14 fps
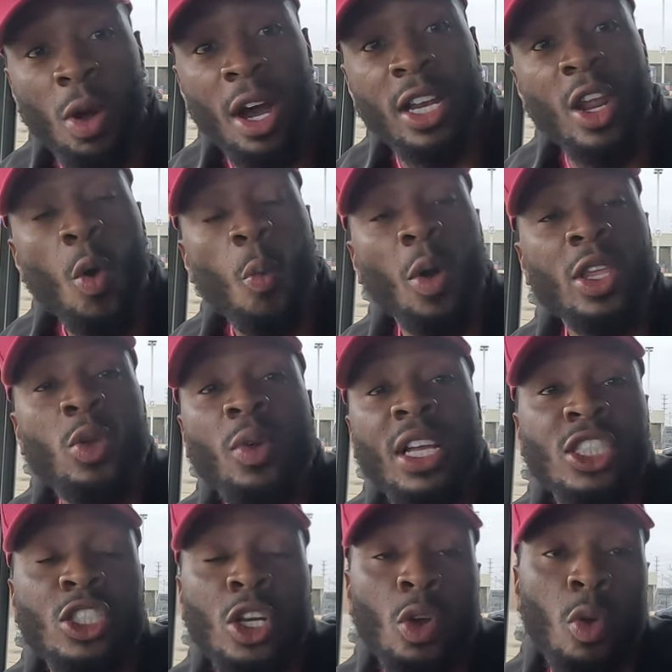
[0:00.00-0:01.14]
what? When you
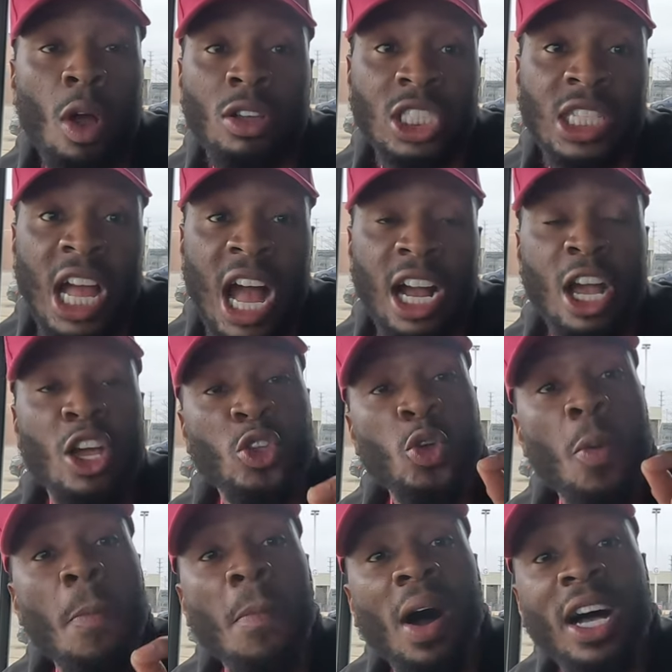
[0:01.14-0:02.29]
get to the cross dock,
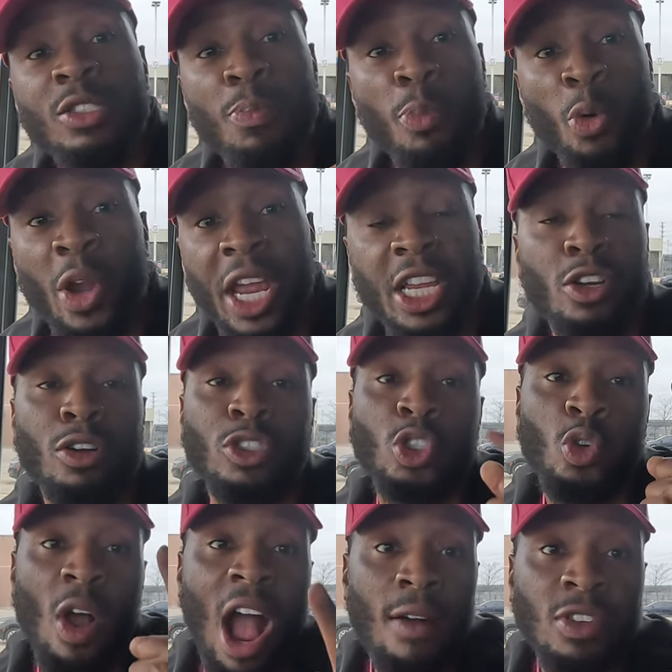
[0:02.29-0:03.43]
you must bring your
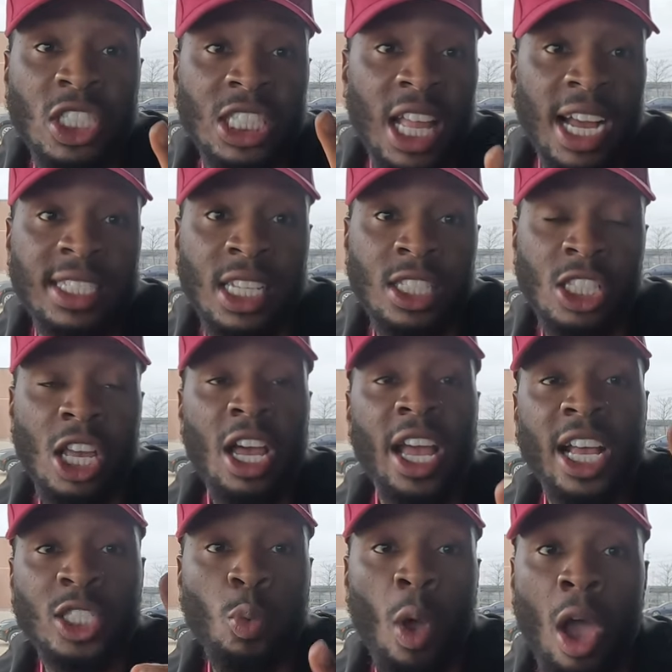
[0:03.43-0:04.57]
driver's license
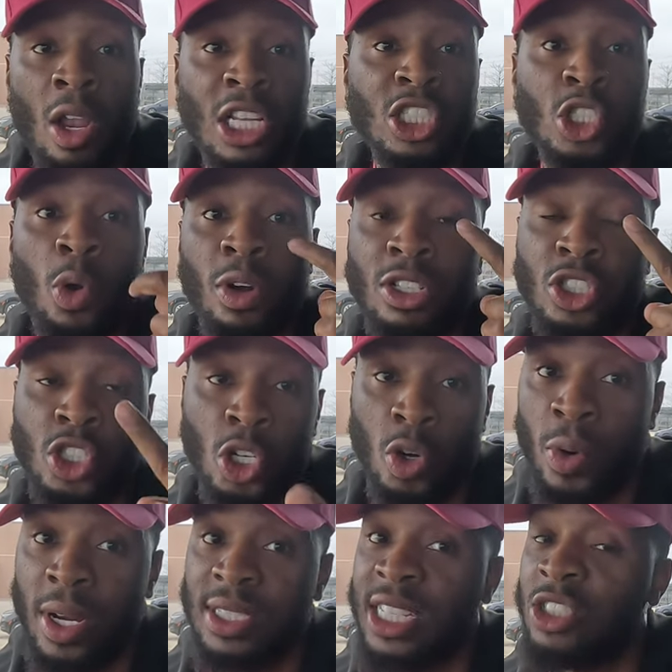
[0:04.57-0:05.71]
as well as your
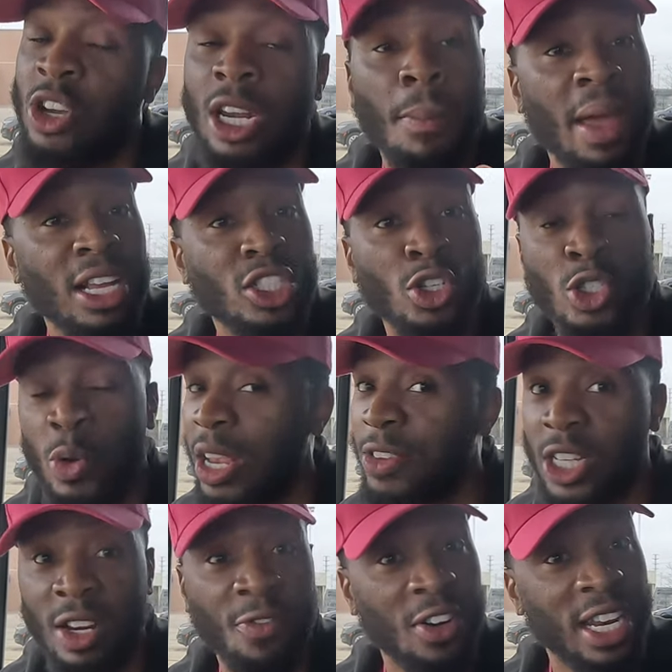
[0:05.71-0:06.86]
insurance. They try to make sure you
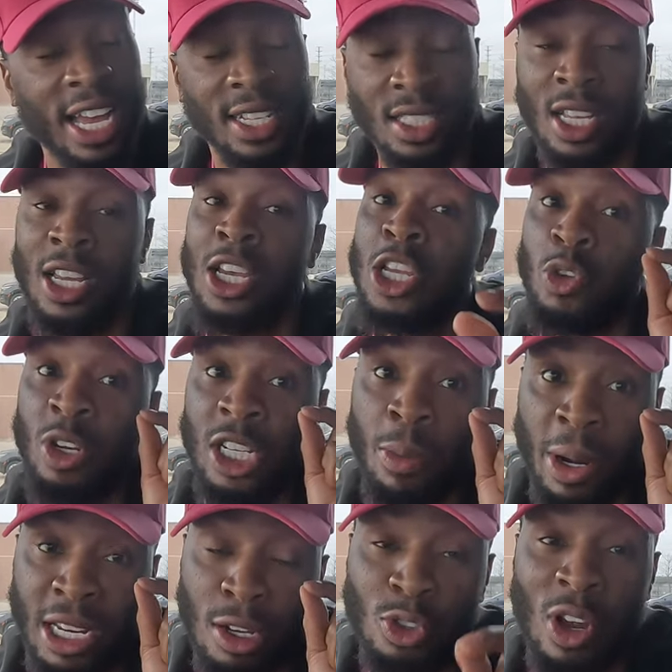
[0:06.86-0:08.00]
ain't trying to finesse. You need
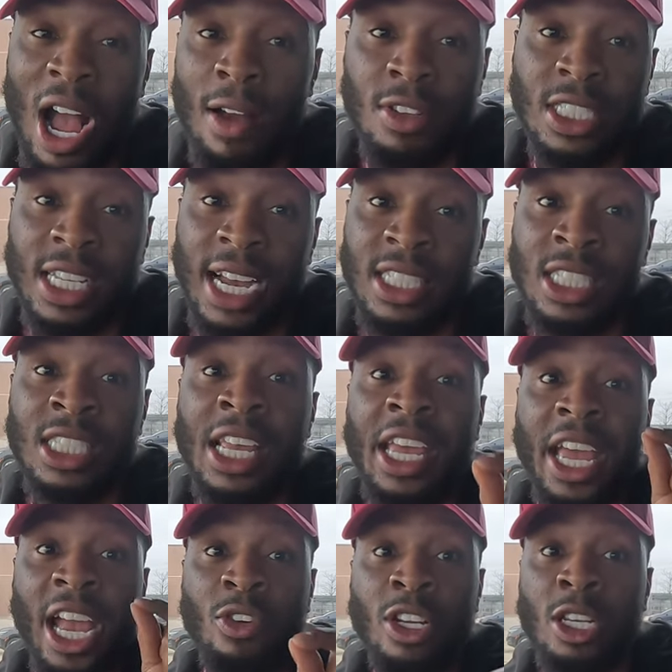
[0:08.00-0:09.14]
to bring your driver's license
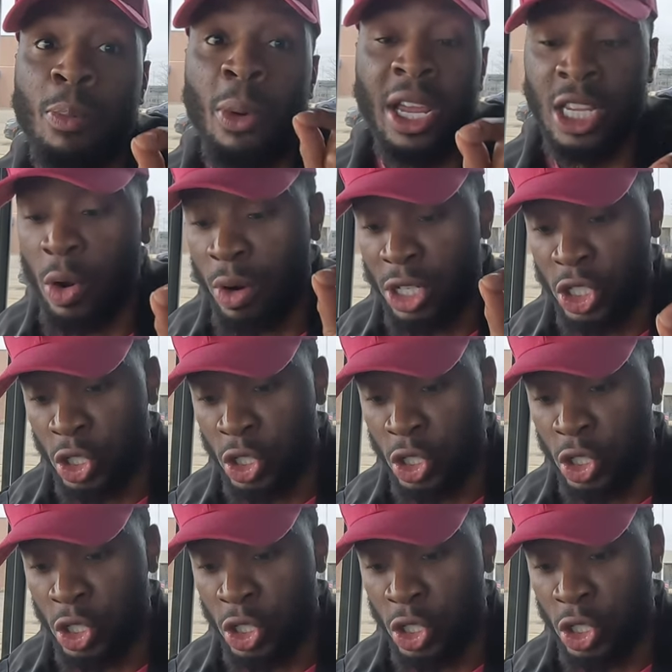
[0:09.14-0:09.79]
and you need to bring your